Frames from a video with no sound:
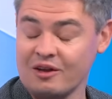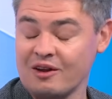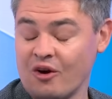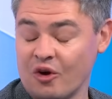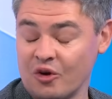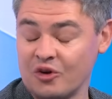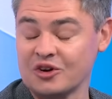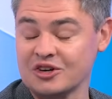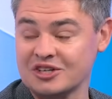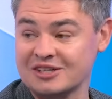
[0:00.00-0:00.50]

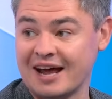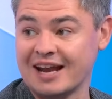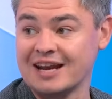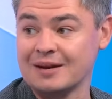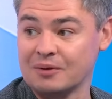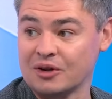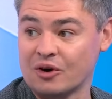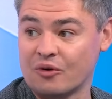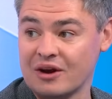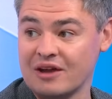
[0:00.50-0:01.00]

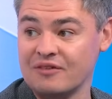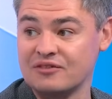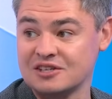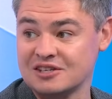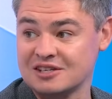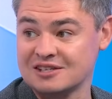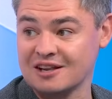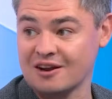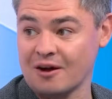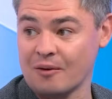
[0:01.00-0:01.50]
understandable
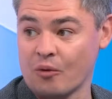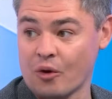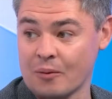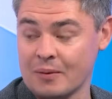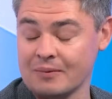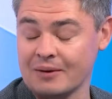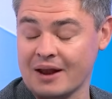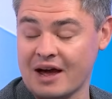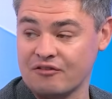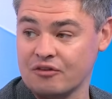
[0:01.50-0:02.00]
grievances that a lot more
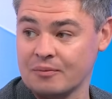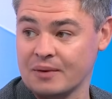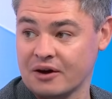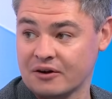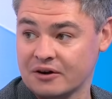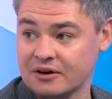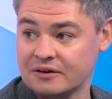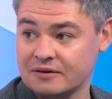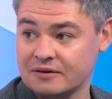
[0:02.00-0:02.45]
people have about it.